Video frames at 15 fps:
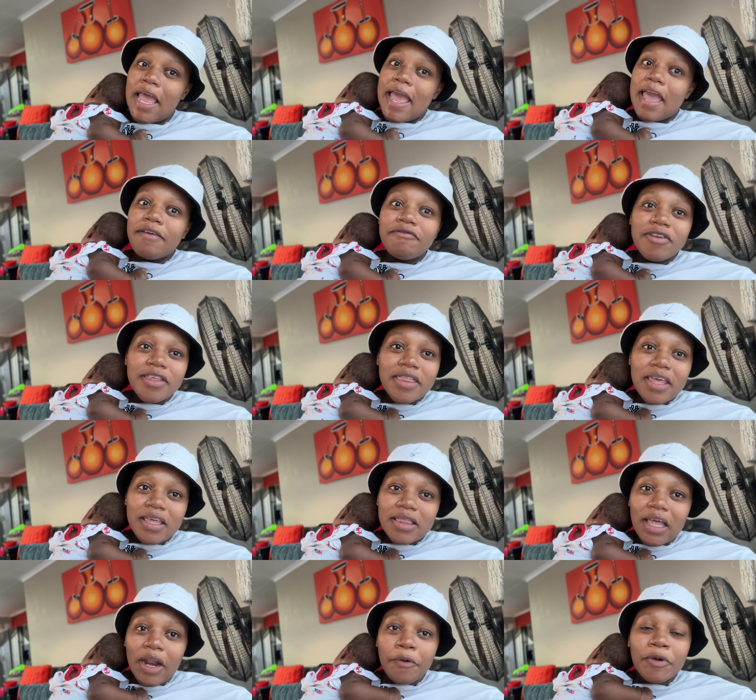everything
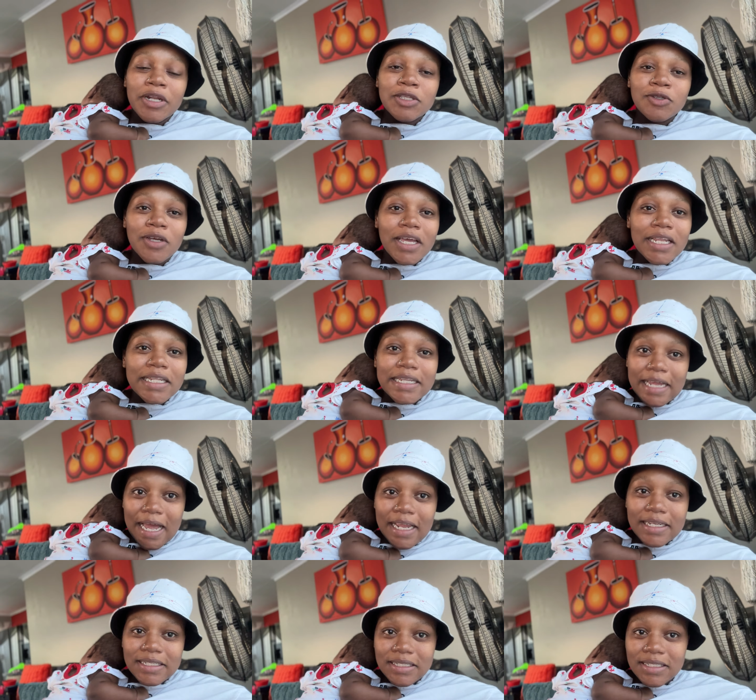that I wanted to get
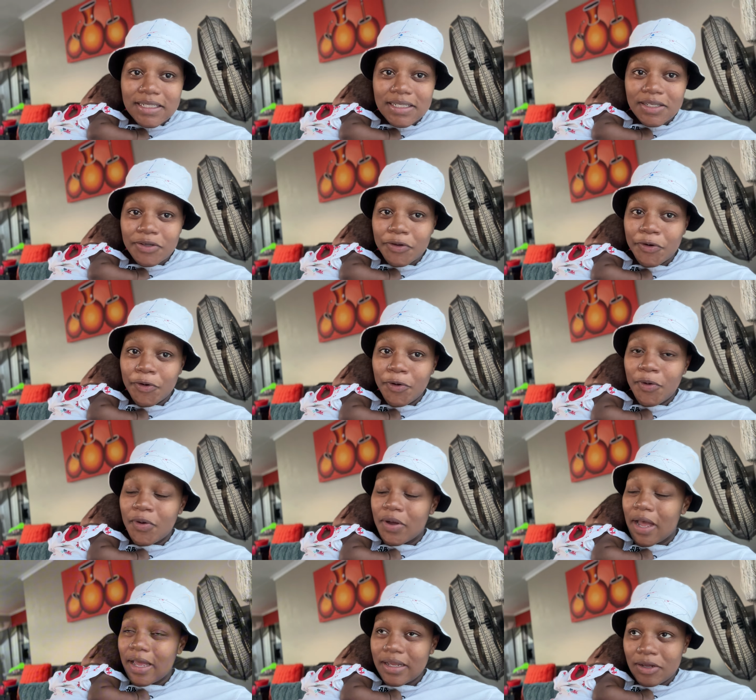done, you know.
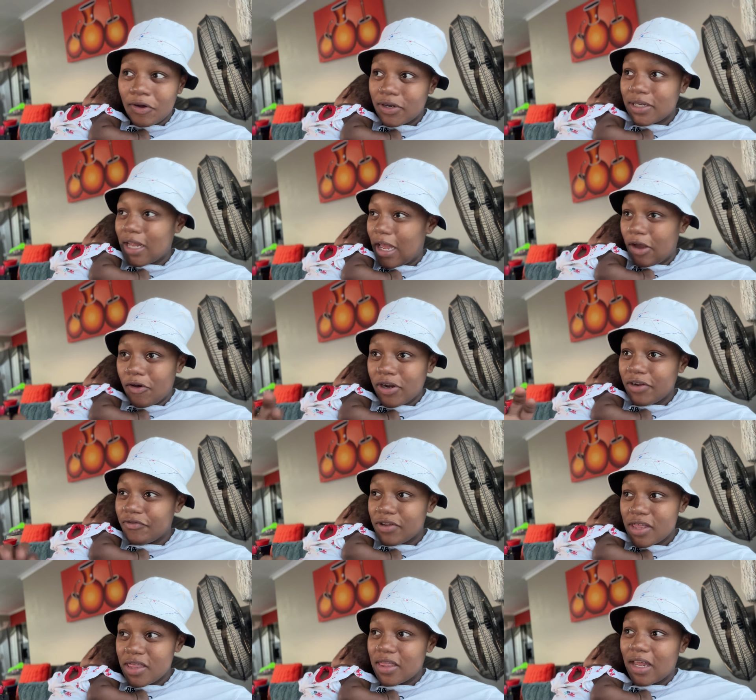I got
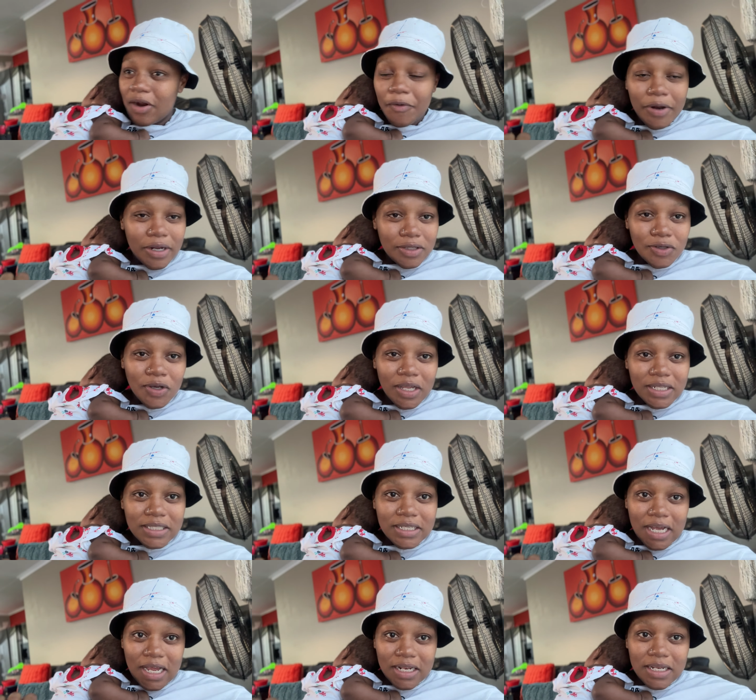everything that I wanted to get
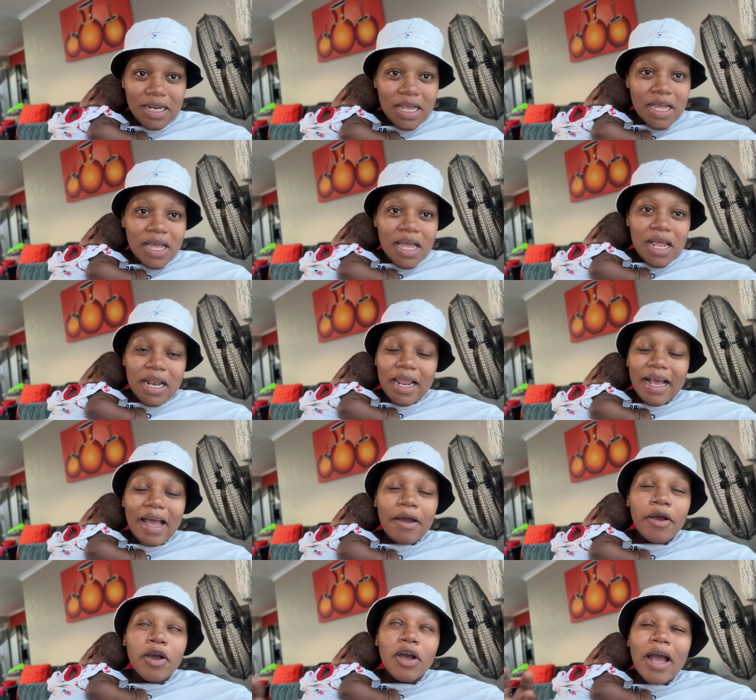done, like
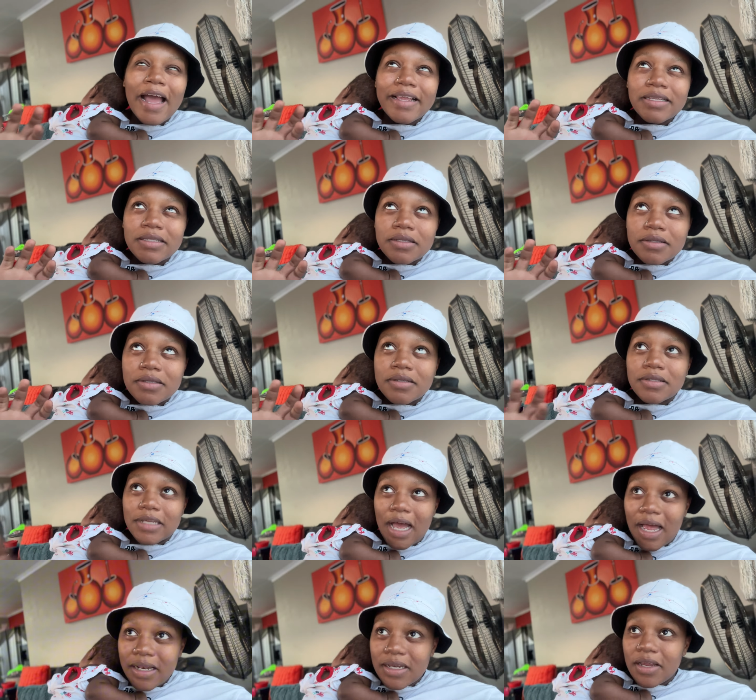I
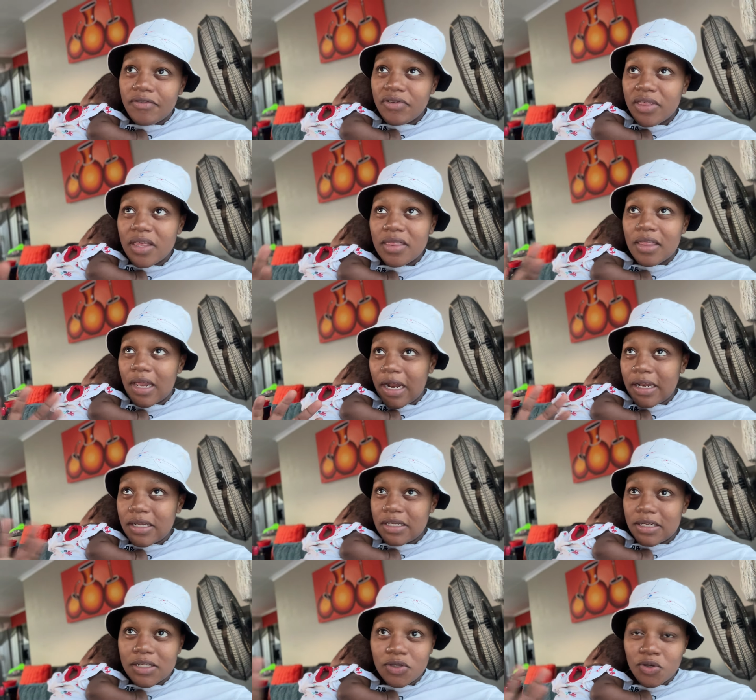done everything that I
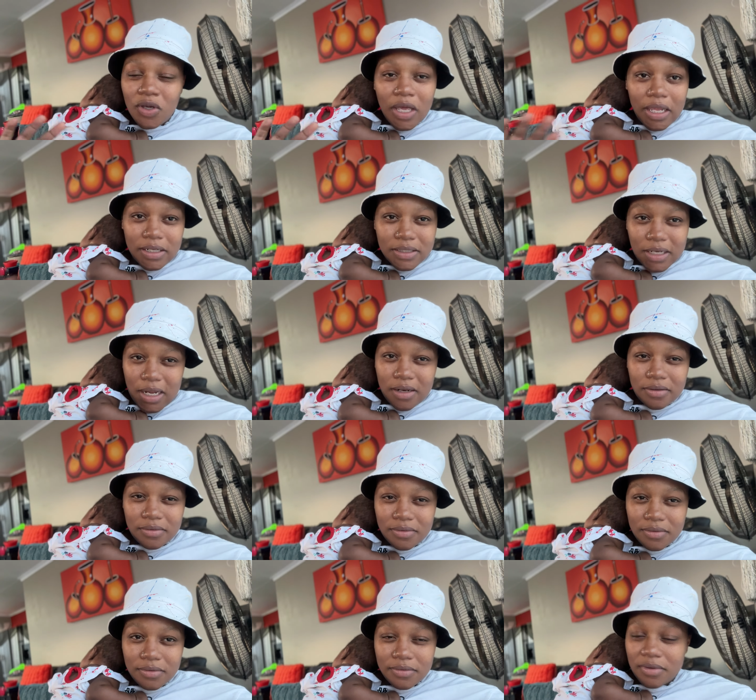needed to get done.
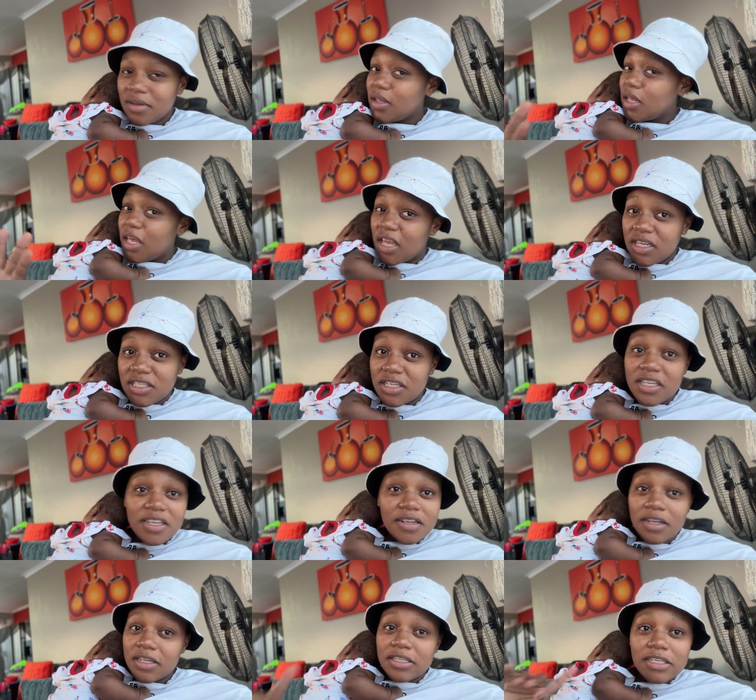
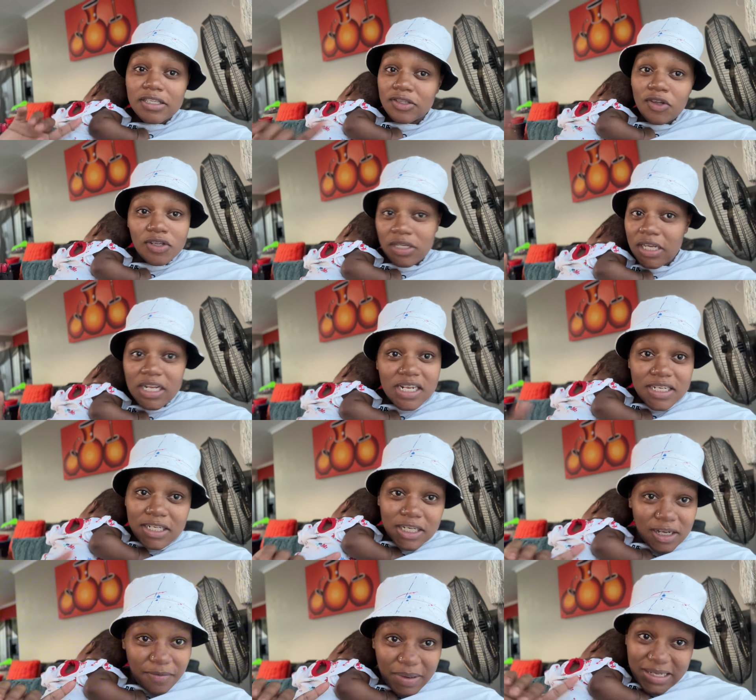English is not
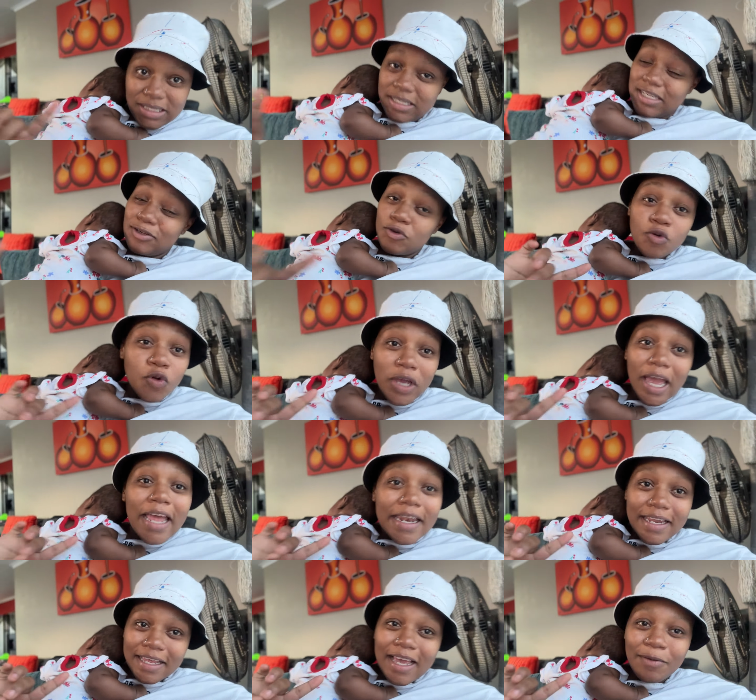Englishing, but you
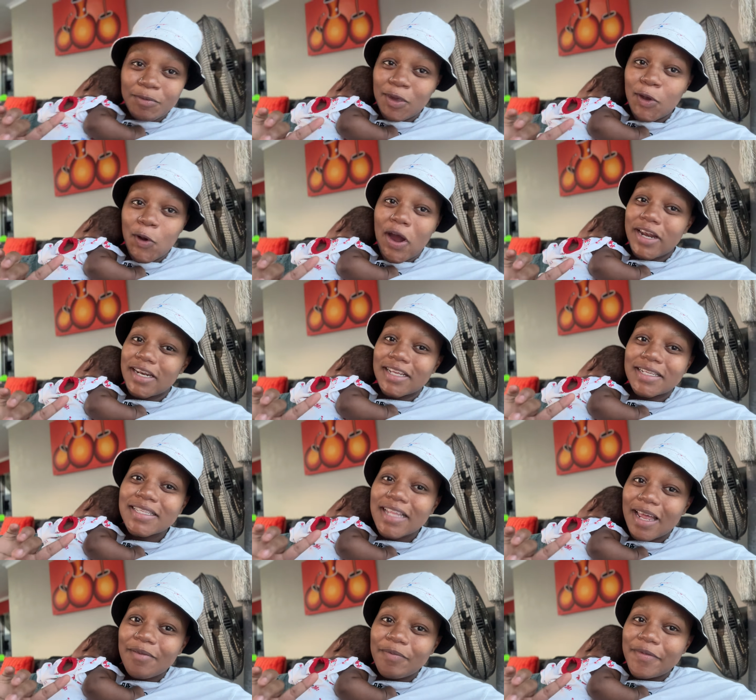can hear me, you
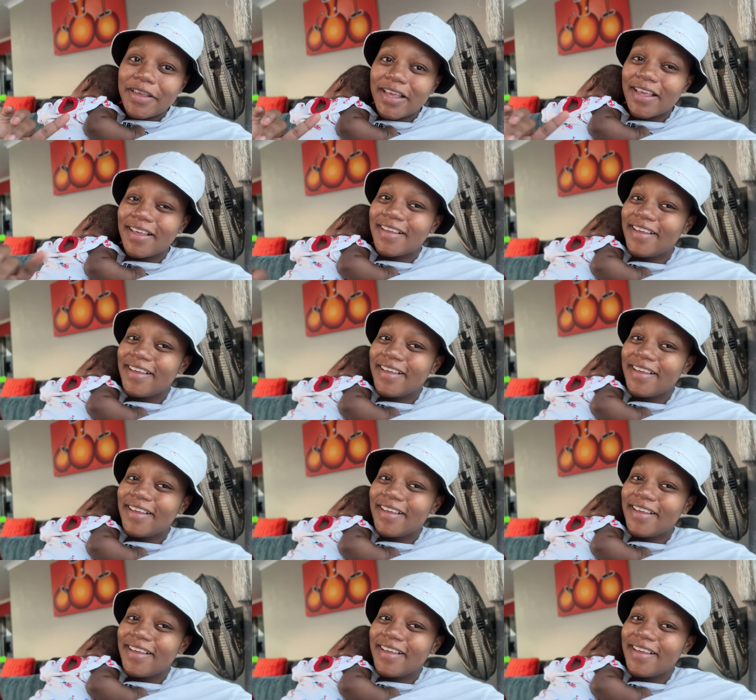understand me.